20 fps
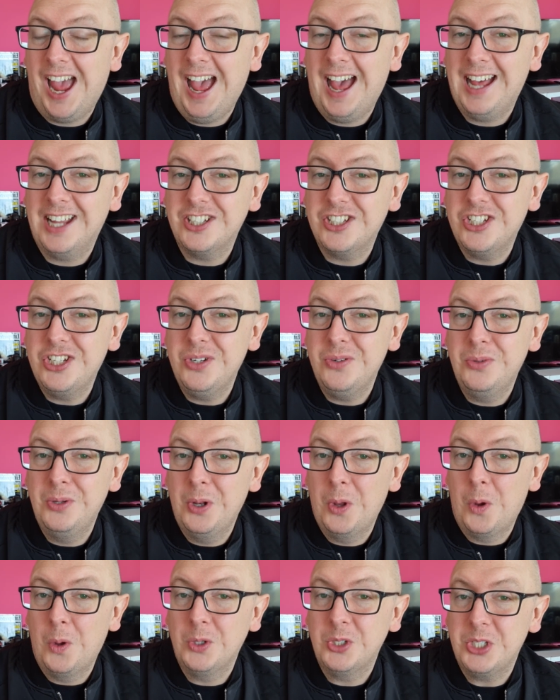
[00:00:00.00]
as you
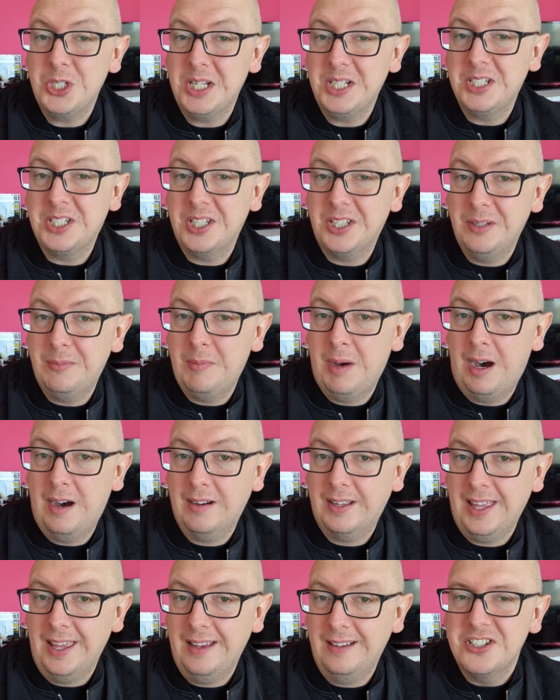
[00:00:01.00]
launch into the
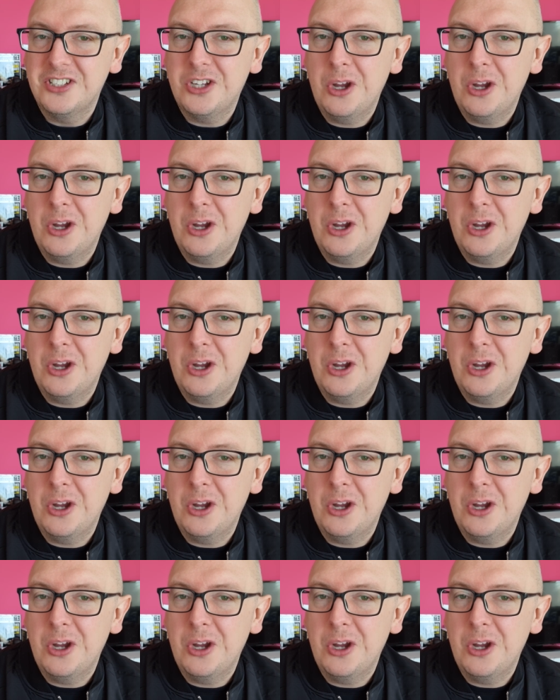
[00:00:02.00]
market.